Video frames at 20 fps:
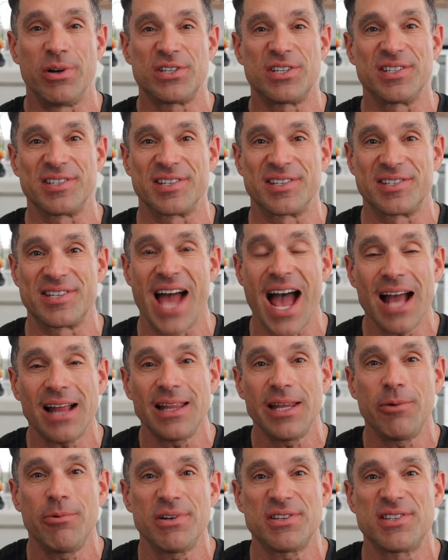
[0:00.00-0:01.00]
Which is
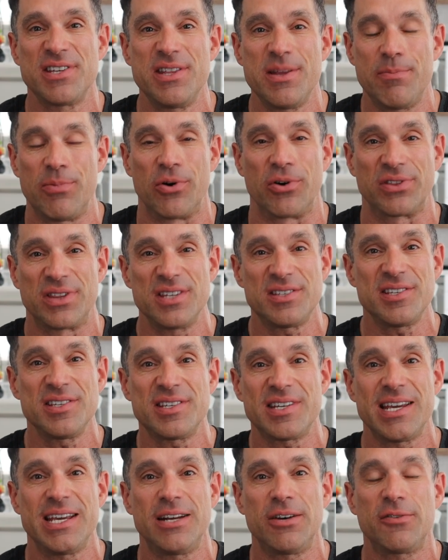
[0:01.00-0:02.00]
exactly what's in the book. This
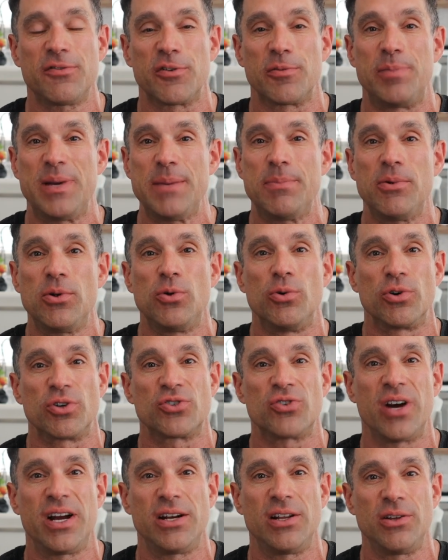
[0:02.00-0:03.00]
is catered for people who are
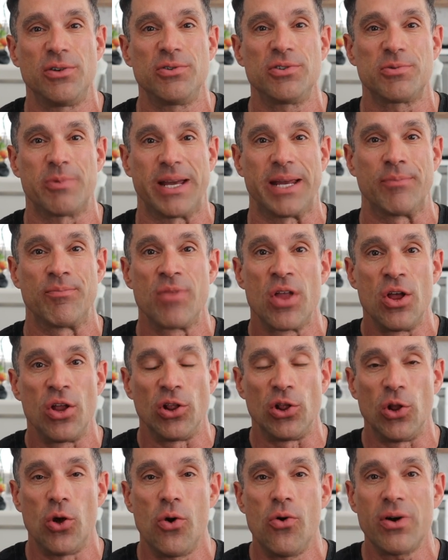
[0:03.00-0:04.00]
trying to lose weight.
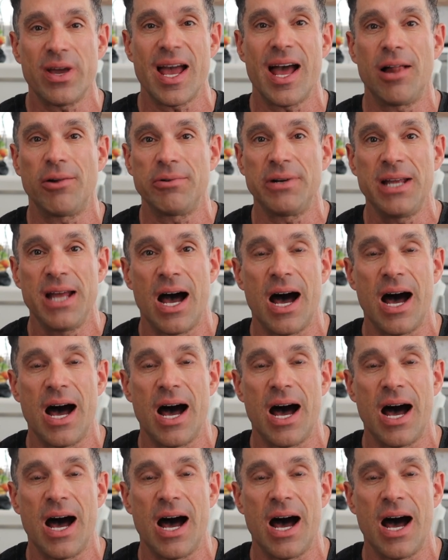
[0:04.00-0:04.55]
Low-calorie,